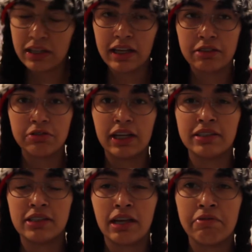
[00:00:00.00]
made in like two
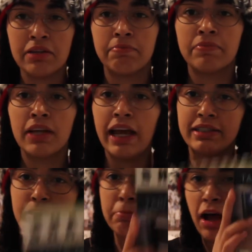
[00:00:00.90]
thousand seven.
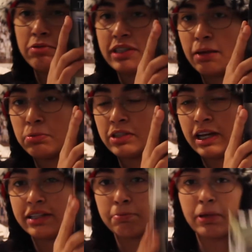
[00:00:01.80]
It's about table
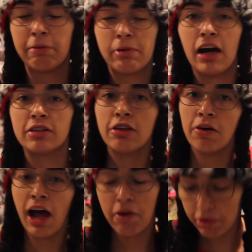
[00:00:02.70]
tennis and ping pong. So how